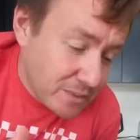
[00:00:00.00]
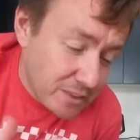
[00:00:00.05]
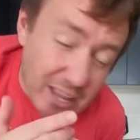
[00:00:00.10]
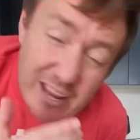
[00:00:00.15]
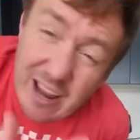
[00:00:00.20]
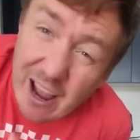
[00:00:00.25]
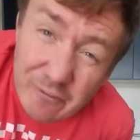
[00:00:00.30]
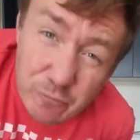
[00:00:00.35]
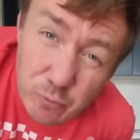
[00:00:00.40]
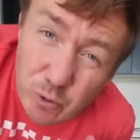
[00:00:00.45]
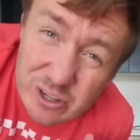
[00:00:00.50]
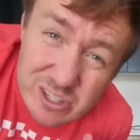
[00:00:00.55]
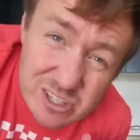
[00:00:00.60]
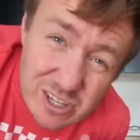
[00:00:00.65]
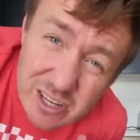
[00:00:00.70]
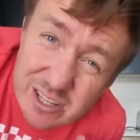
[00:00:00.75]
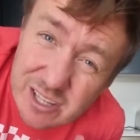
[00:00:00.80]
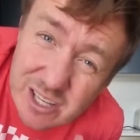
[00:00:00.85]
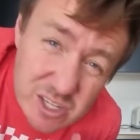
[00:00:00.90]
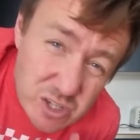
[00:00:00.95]
They have ones
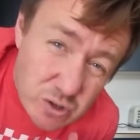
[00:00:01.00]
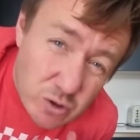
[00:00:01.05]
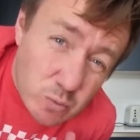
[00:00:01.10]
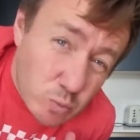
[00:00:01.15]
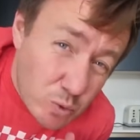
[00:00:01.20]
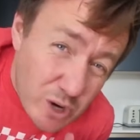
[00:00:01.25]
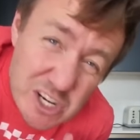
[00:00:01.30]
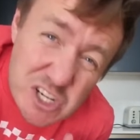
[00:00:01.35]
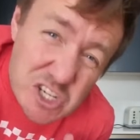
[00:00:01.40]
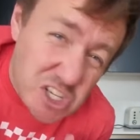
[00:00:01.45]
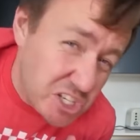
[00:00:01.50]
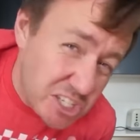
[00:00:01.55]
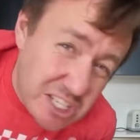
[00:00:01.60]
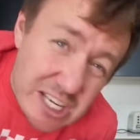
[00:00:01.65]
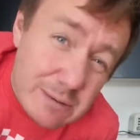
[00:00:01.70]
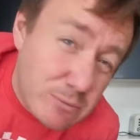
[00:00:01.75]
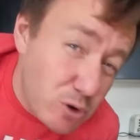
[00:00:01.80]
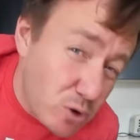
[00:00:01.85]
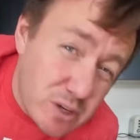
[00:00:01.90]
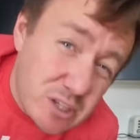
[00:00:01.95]
like this on Wish and
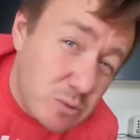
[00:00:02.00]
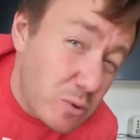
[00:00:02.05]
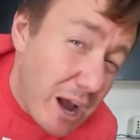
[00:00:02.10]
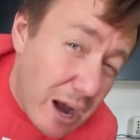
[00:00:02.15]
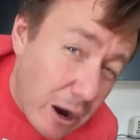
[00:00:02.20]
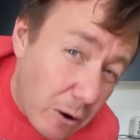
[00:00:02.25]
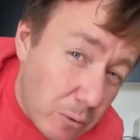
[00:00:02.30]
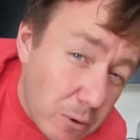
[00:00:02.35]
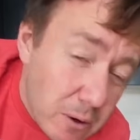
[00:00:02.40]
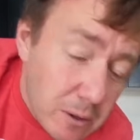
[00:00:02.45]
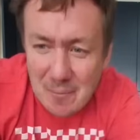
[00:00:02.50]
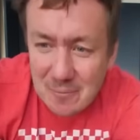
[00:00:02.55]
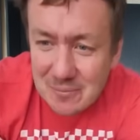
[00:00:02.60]
Temu as well.